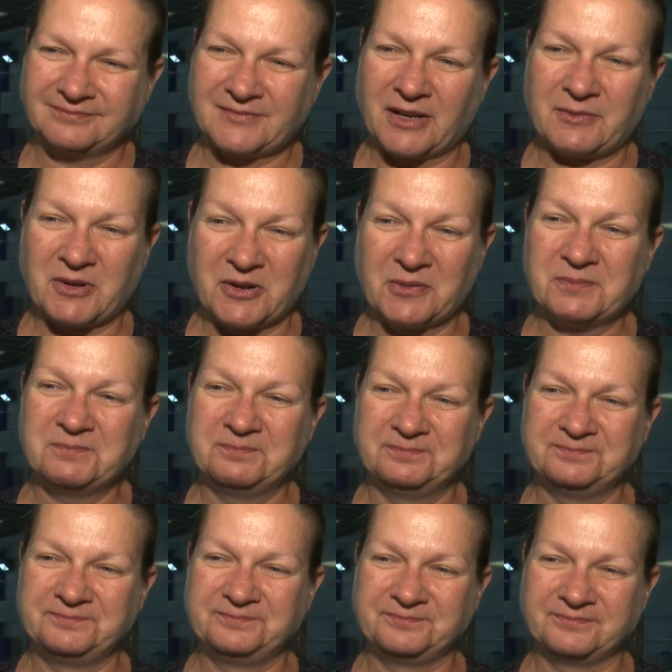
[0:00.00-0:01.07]
I'm home.
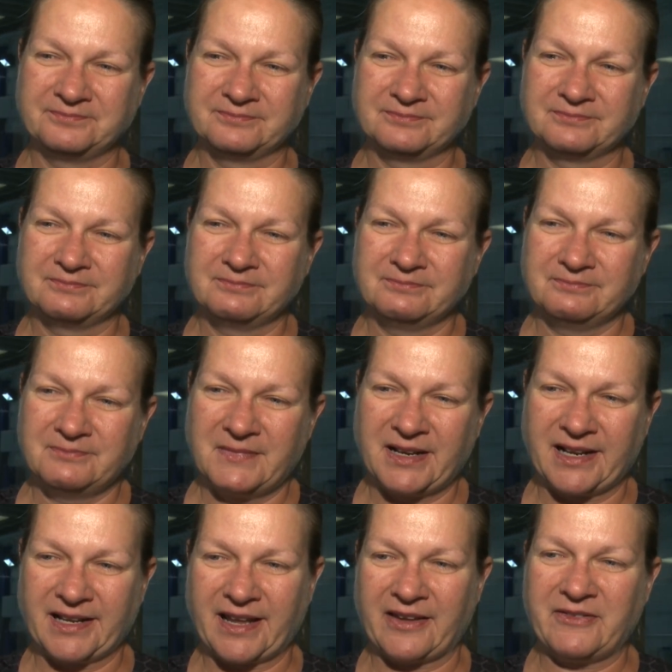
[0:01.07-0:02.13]
And
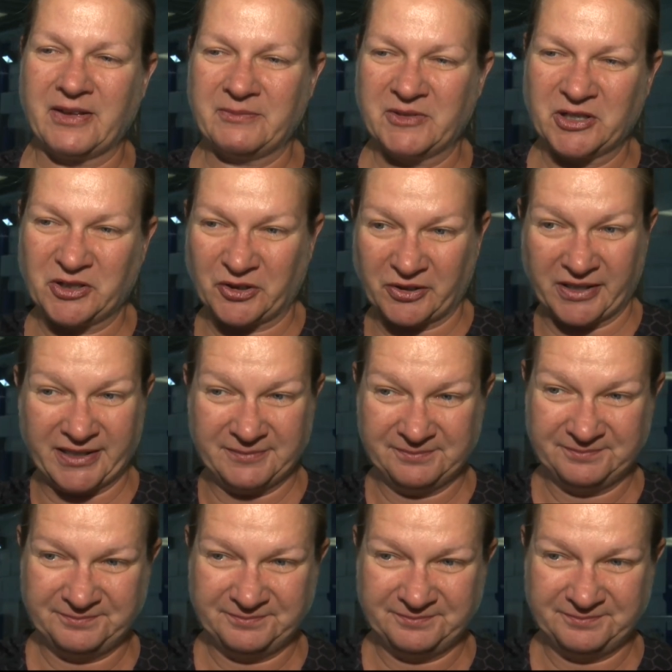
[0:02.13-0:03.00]
I gave him the glory.